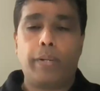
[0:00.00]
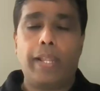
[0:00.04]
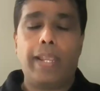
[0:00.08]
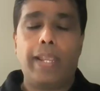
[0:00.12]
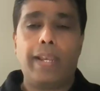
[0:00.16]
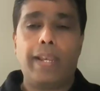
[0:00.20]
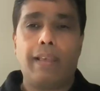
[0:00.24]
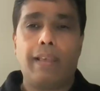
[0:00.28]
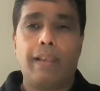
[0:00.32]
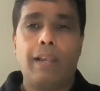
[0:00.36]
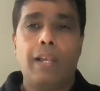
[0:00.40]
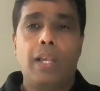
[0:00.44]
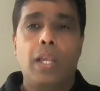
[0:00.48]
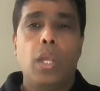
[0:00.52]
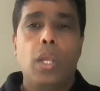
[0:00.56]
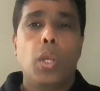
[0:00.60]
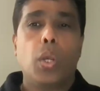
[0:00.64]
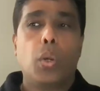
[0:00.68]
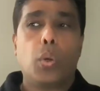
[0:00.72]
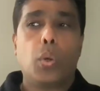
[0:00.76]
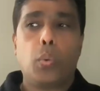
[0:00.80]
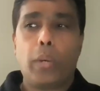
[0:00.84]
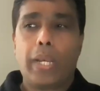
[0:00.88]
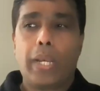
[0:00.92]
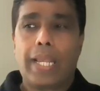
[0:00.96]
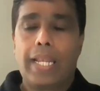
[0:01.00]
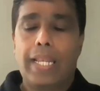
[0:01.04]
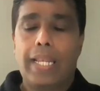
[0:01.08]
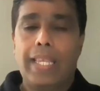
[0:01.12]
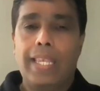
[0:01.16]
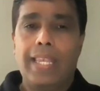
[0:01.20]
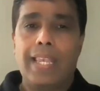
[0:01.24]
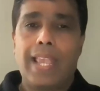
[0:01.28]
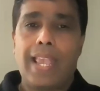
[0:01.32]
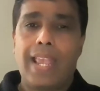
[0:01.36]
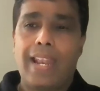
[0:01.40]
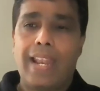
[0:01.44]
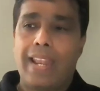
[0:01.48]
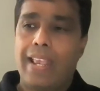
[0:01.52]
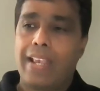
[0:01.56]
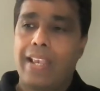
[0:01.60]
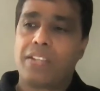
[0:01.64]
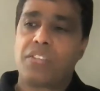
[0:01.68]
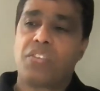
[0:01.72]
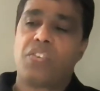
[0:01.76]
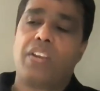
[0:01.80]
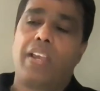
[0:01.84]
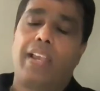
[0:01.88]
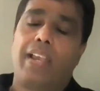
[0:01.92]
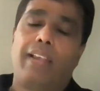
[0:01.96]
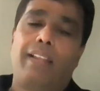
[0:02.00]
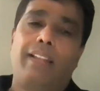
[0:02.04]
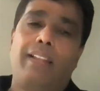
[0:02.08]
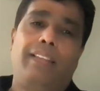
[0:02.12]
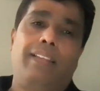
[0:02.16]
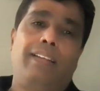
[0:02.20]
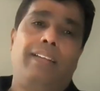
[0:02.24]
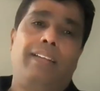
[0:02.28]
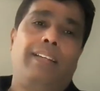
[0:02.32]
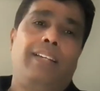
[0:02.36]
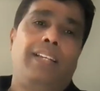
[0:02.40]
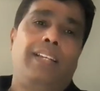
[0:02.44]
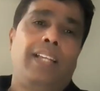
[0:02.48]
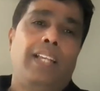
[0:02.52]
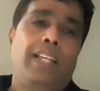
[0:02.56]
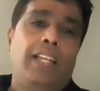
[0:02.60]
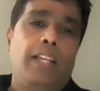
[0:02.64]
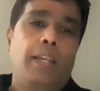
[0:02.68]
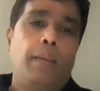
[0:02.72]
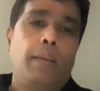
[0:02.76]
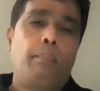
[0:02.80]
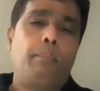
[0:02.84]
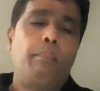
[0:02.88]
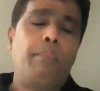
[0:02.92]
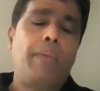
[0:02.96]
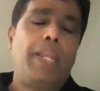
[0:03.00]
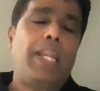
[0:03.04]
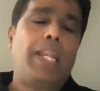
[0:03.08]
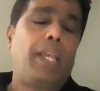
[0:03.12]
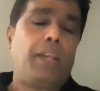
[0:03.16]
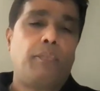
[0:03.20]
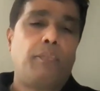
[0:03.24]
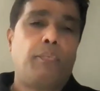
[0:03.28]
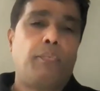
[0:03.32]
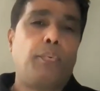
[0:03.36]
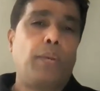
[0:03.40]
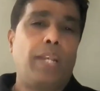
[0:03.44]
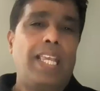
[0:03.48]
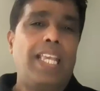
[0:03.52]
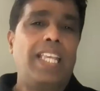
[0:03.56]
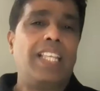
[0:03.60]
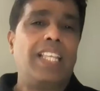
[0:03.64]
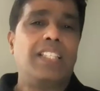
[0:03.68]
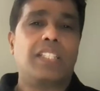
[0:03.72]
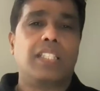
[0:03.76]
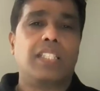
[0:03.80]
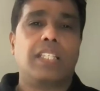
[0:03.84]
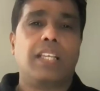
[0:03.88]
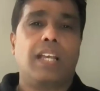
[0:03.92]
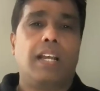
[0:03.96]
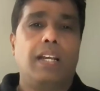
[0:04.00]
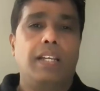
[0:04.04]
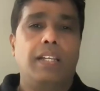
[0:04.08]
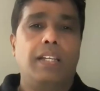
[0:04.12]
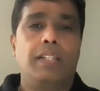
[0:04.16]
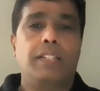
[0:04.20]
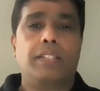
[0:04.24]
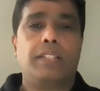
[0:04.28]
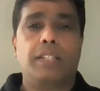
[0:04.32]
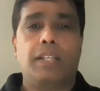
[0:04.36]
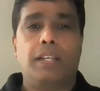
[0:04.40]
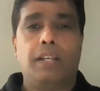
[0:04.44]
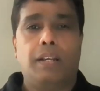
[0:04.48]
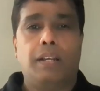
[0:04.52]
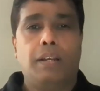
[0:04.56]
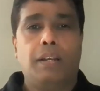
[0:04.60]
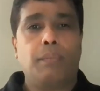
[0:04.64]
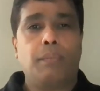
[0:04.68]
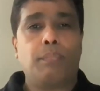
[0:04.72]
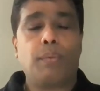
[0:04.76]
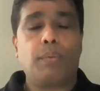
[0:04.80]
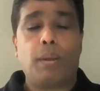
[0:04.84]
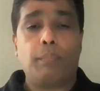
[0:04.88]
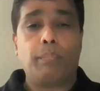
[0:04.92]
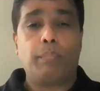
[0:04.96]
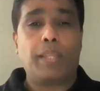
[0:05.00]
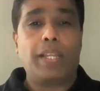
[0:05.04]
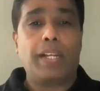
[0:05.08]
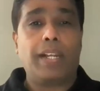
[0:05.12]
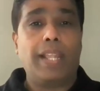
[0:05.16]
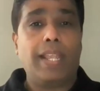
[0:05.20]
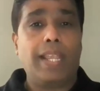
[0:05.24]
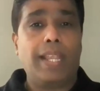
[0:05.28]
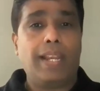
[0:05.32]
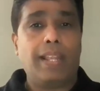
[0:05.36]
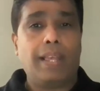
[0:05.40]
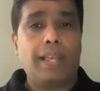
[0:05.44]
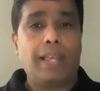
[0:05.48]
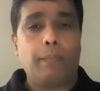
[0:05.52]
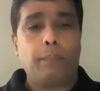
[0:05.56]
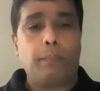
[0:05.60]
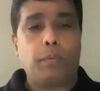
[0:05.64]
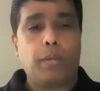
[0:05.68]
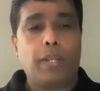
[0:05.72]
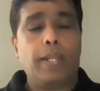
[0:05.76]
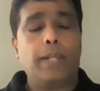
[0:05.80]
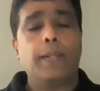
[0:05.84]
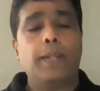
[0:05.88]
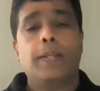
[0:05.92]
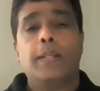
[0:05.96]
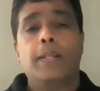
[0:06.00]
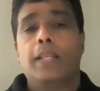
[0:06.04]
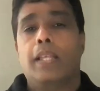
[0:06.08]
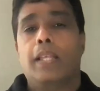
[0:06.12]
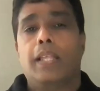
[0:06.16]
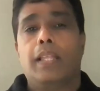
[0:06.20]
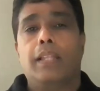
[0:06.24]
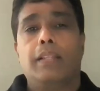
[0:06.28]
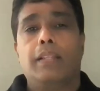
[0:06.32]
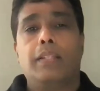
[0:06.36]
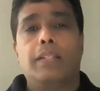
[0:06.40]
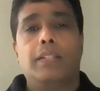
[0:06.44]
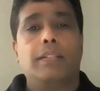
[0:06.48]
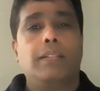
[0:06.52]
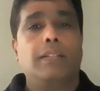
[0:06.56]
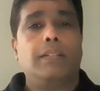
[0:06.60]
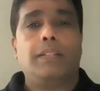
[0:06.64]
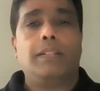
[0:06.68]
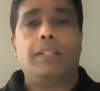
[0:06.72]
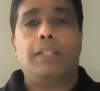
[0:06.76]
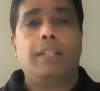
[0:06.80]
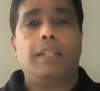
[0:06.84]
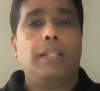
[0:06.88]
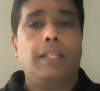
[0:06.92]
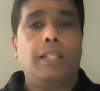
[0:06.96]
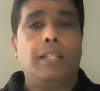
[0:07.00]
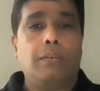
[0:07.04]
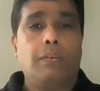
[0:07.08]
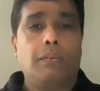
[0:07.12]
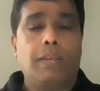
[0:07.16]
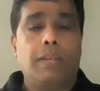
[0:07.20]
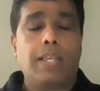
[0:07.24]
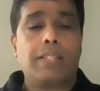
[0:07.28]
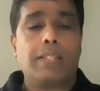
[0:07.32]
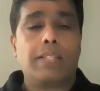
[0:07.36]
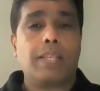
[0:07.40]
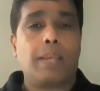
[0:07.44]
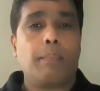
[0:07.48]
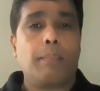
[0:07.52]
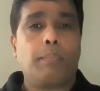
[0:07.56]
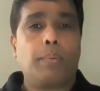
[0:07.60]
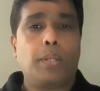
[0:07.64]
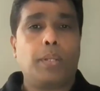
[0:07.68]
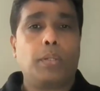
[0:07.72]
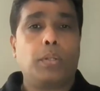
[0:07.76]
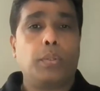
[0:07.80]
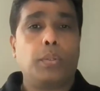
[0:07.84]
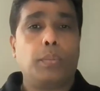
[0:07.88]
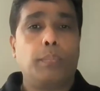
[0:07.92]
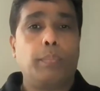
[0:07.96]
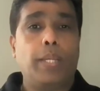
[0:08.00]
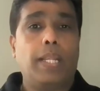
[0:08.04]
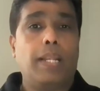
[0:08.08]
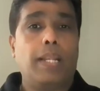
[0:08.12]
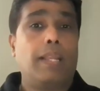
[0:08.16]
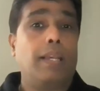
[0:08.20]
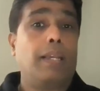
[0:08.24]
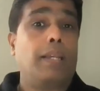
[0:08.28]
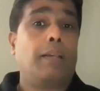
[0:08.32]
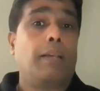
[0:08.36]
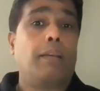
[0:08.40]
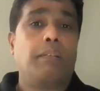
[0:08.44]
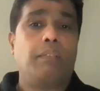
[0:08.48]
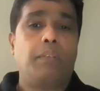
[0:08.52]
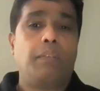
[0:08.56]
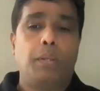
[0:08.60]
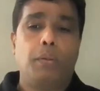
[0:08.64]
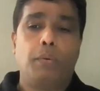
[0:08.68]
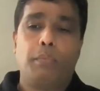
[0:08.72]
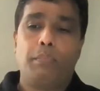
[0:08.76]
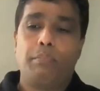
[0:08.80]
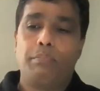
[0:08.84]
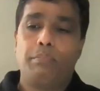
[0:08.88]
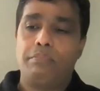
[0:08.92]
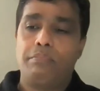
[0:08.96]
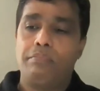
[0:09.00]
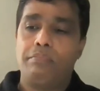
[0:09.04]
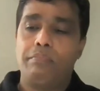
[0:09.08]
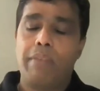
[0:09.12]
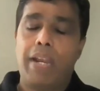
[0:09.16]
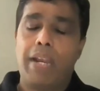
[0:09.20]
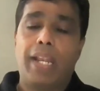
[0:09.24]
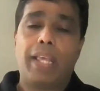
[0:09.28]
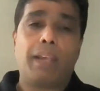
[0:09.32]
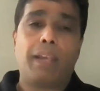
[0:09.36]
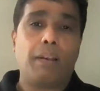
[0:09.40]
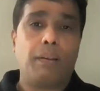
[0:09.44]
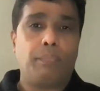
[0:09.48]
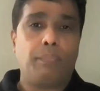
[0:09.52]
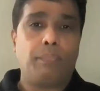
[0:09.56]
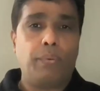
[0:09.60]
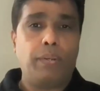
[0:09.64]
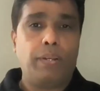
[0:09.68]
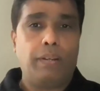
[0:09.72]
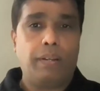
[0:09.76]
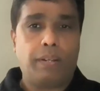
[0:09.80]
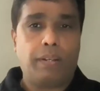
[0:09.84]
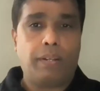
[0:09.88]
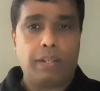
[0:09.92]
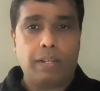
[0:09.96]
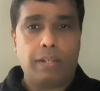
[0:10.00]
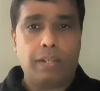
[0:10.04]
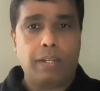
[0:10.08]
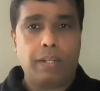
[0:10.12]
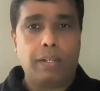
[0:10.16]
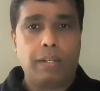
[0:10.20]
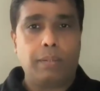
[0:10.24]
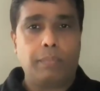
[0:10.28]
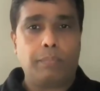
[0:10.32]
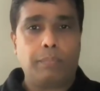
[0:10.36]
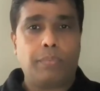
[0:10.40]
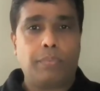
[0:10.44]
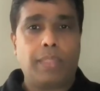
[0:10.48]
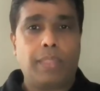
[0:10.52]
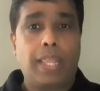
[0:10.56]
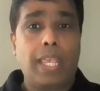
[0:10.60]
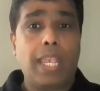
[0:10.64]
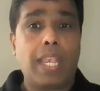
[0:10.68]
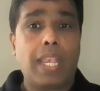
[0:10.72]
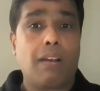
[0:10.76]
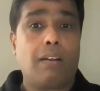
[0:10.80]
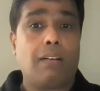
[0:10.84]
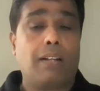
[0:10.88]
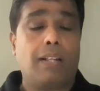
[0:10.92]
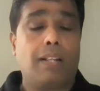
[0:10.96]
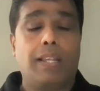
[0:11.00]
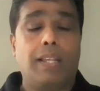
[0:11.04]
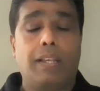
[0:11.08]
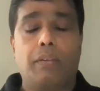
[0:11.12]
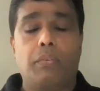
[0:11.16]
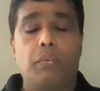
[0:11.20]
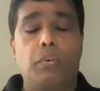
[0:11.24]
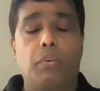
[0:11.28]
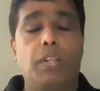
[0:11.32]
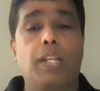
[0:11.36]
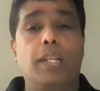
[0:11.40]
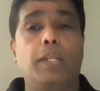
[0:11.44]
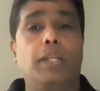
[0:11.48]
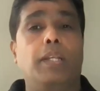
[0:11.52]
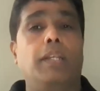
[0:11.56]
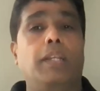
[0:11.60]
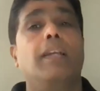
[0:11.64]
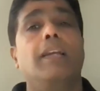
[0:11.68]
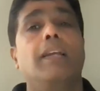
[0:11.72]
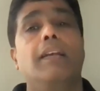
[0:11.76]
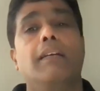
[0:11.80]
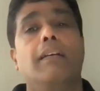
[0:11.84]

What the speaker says: data quickly and extract the meaningful insights from the data, right? Example could be like, medical field. They got like really